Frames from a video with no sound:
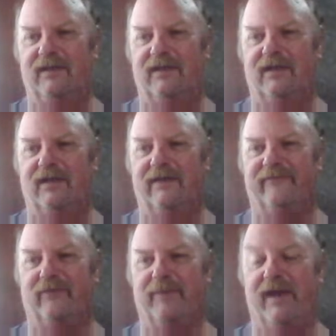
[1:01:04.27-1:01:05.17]

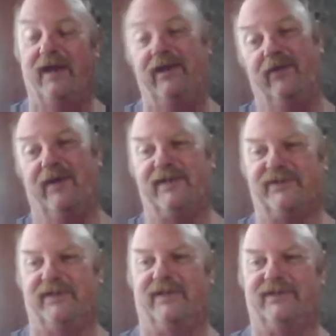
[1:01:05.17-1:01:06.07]
for being a
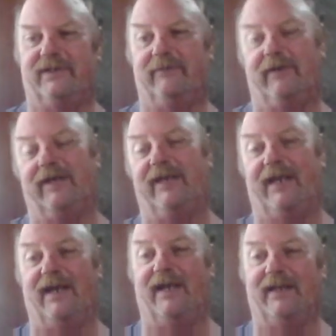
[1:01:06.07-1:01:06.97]
U.S. citizen. Well,
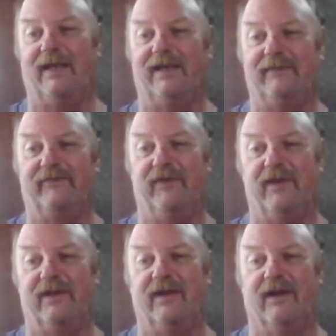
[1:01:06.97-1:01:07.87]
yeah, I can feel
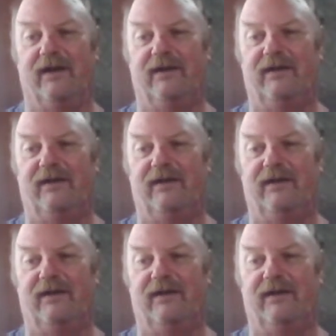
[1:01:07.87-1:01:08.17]
you there.